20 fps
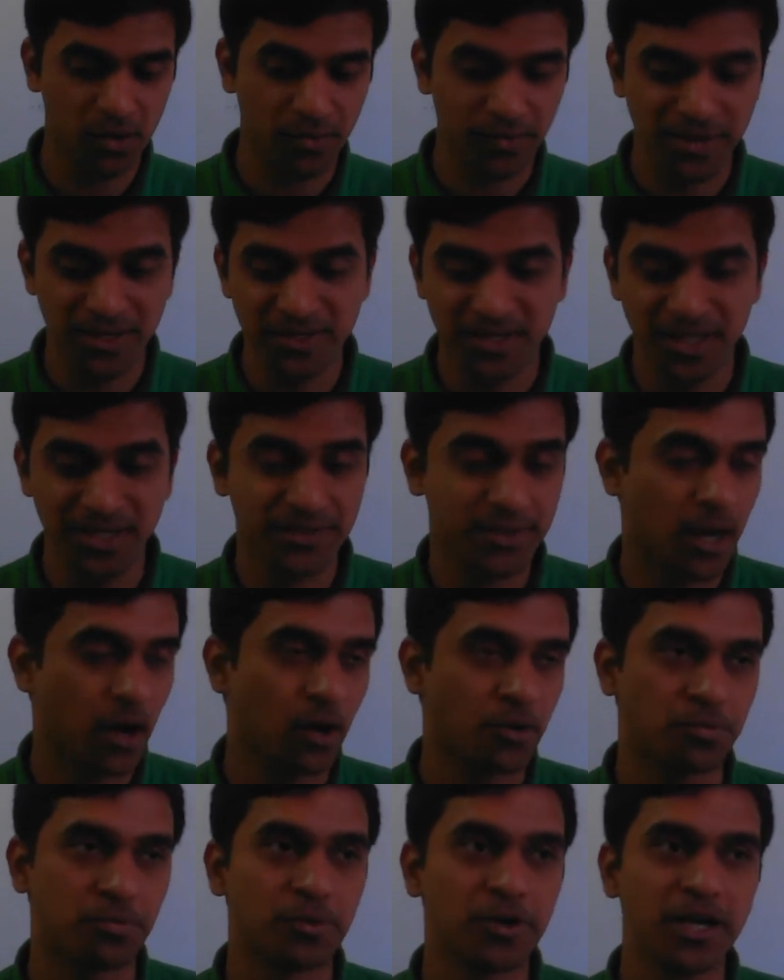disease
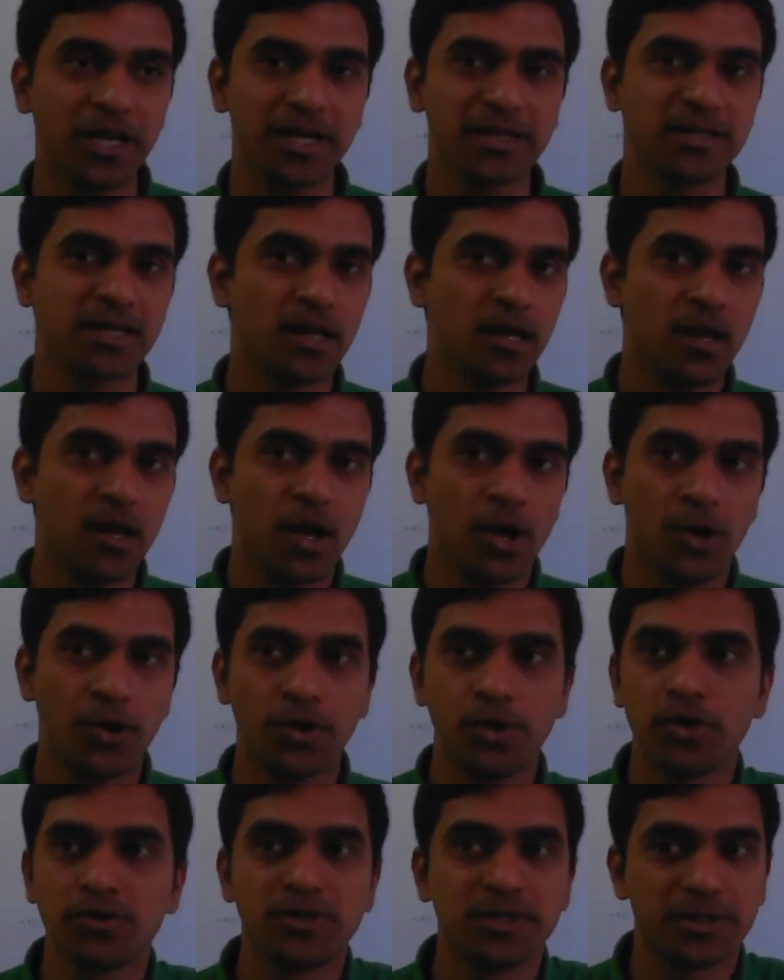outbreaks, who
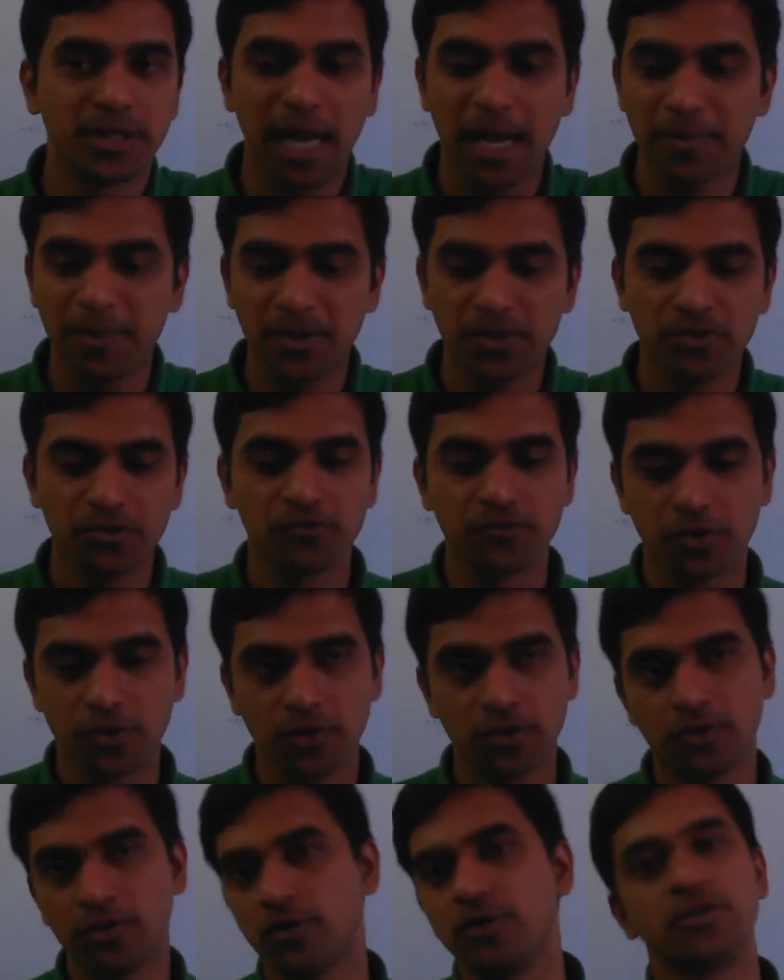knows, it can be used
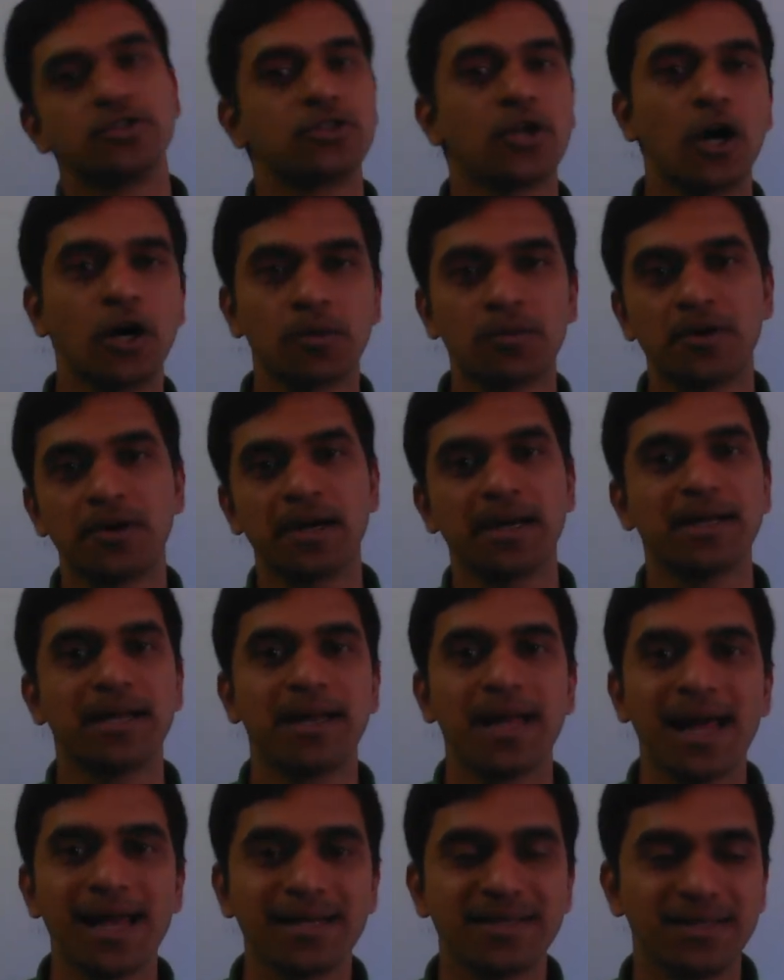for stock market
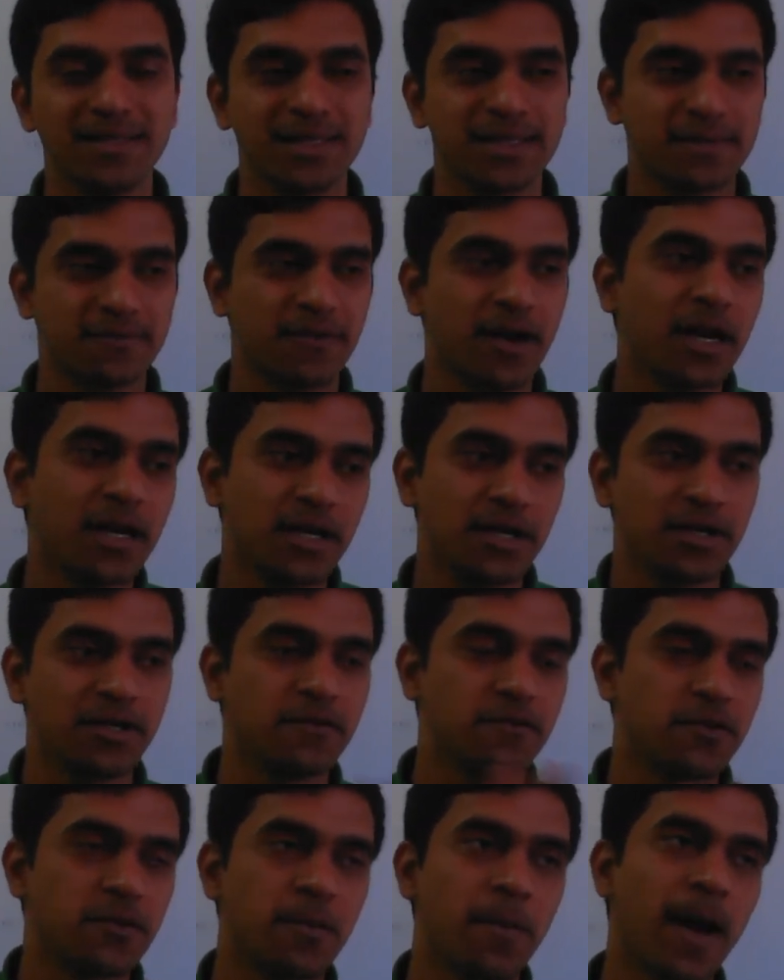analysis, finding
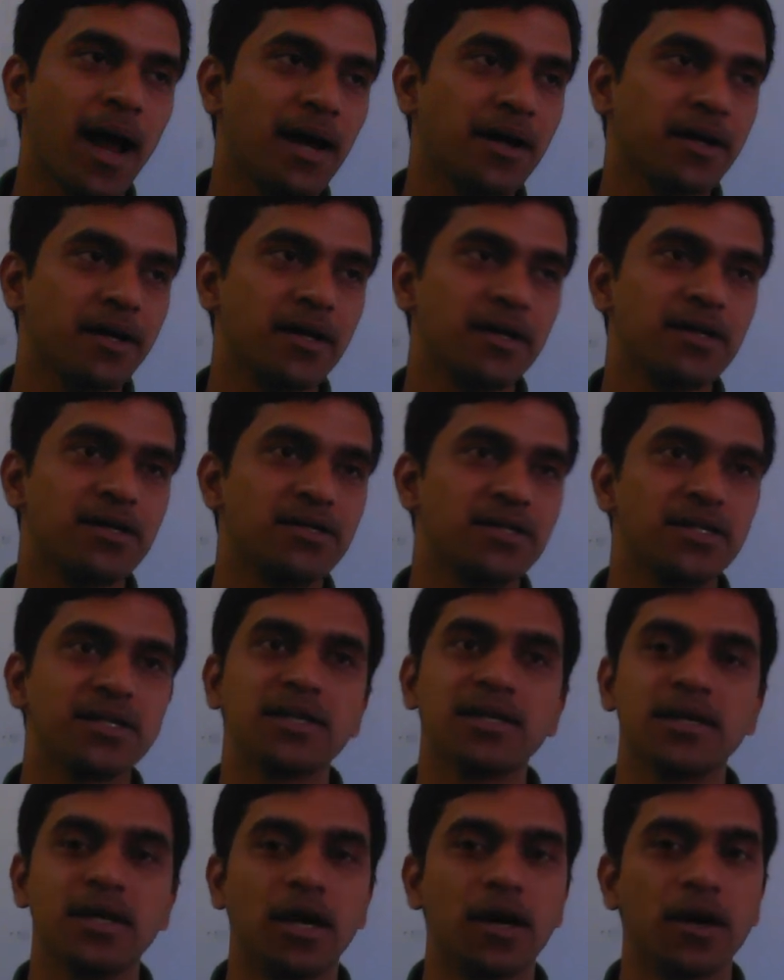different patterns
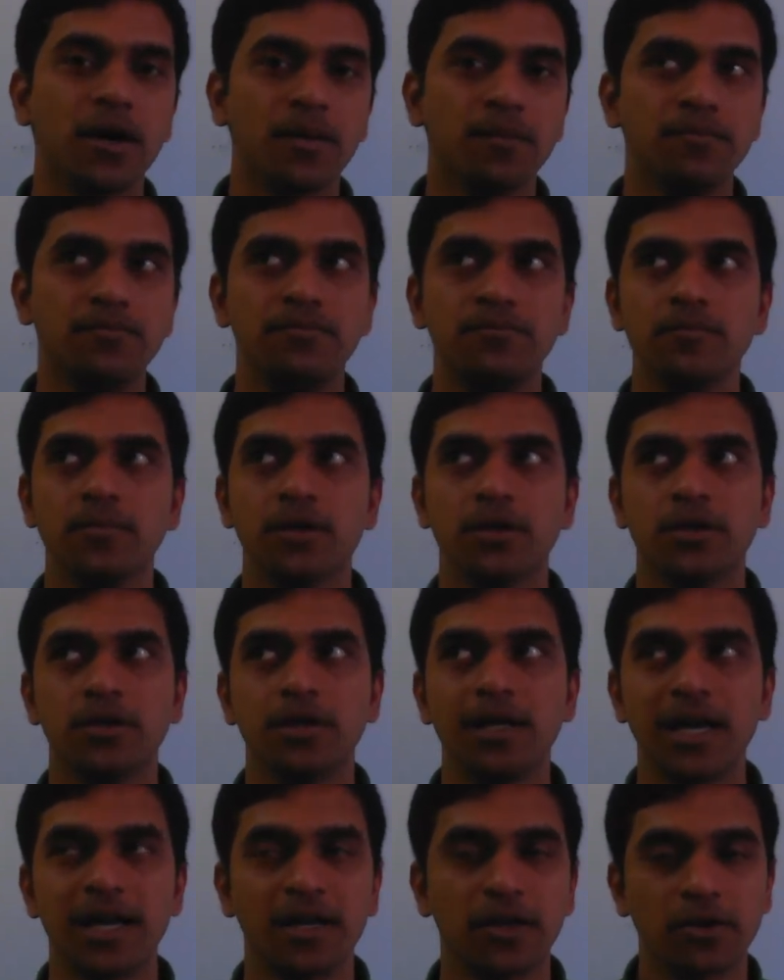and
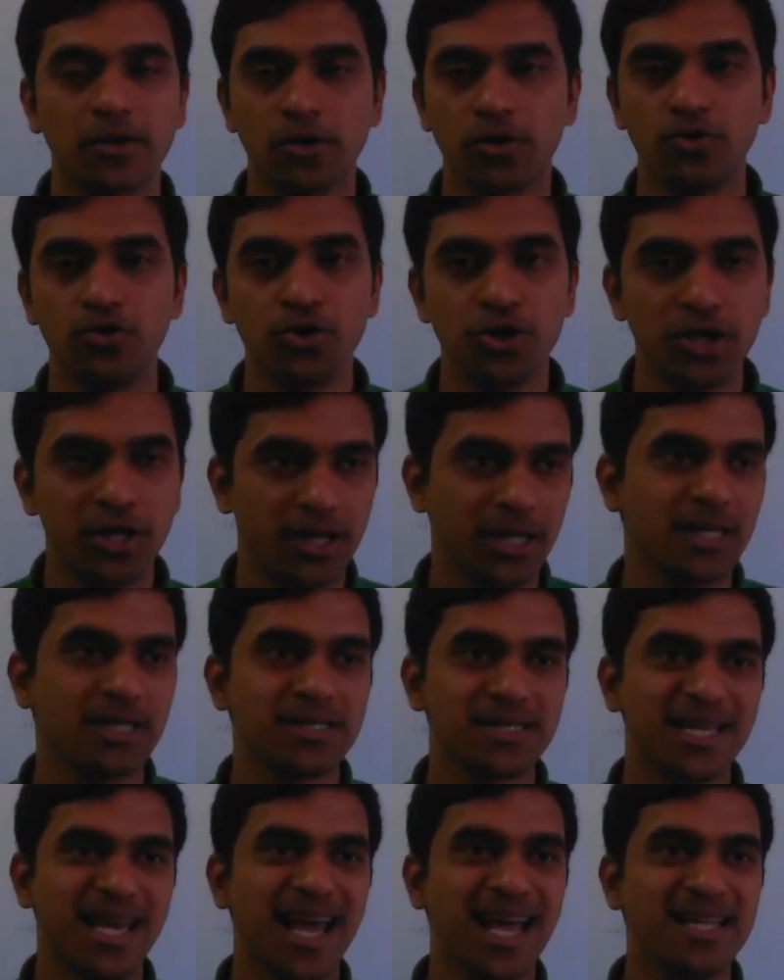getting crucial
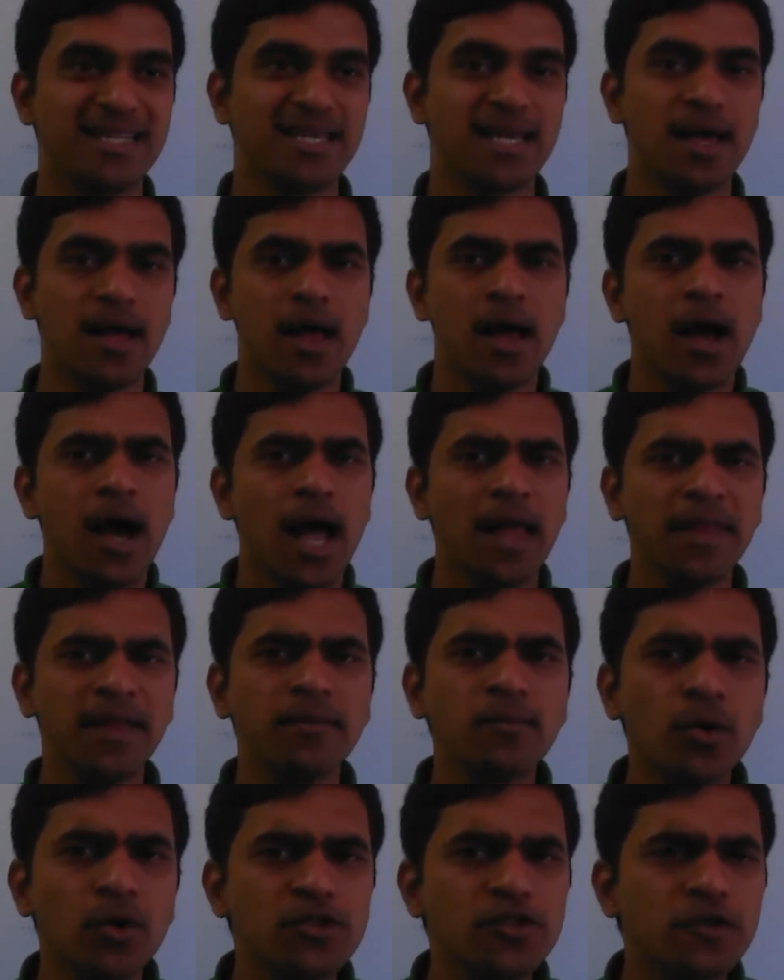insights. I
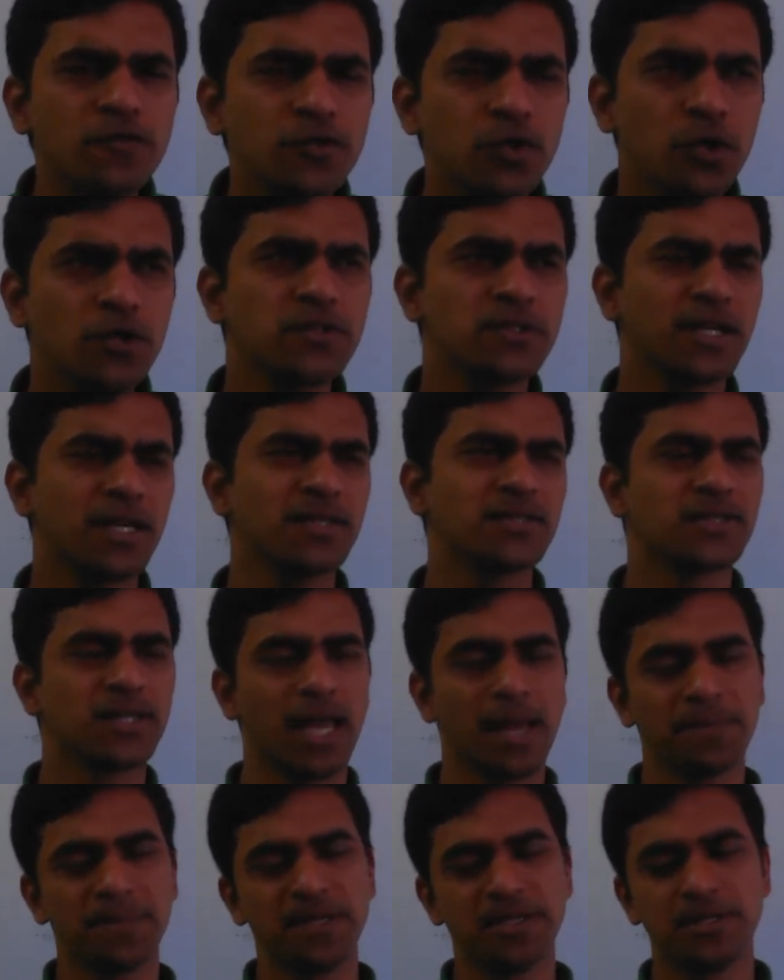think most of those things
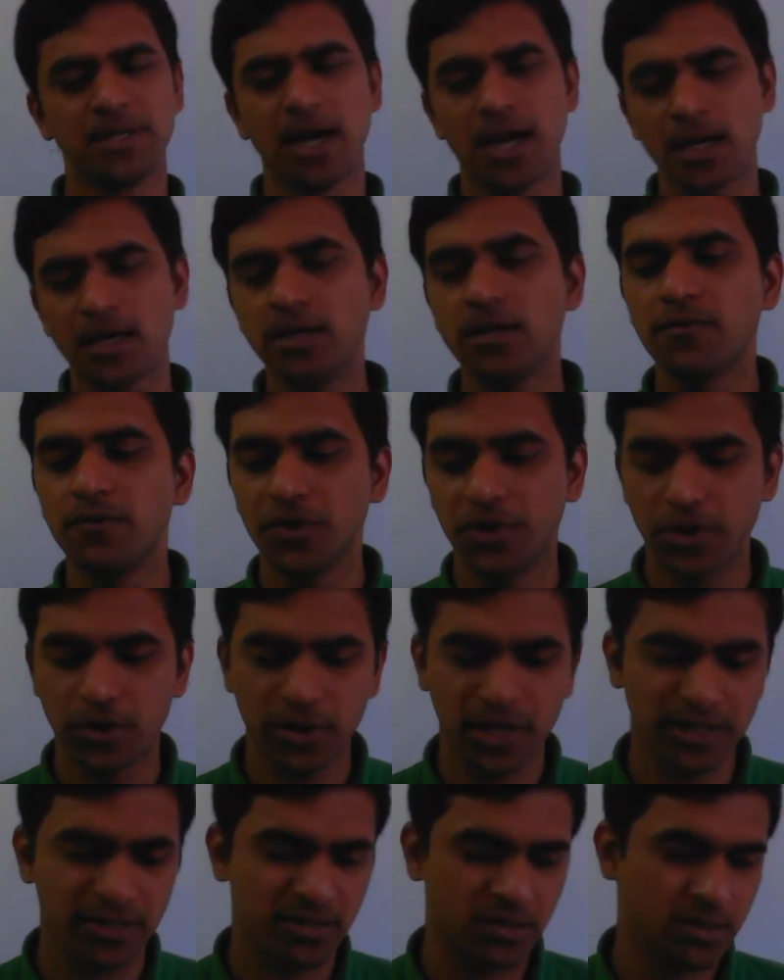can be done with
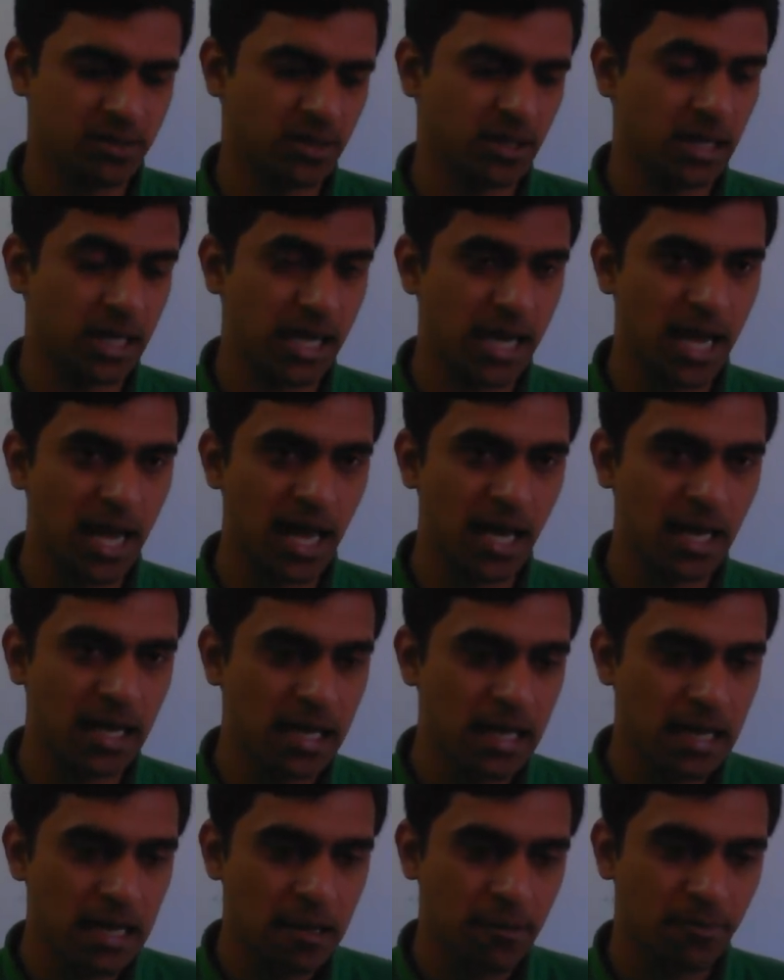our existing
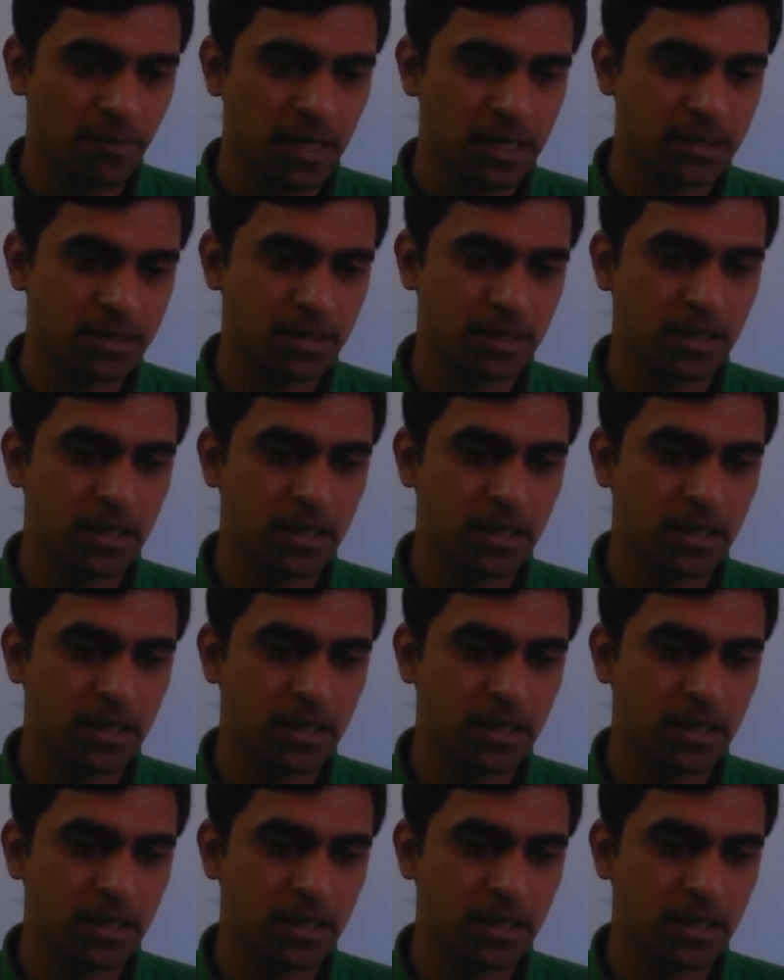AI, but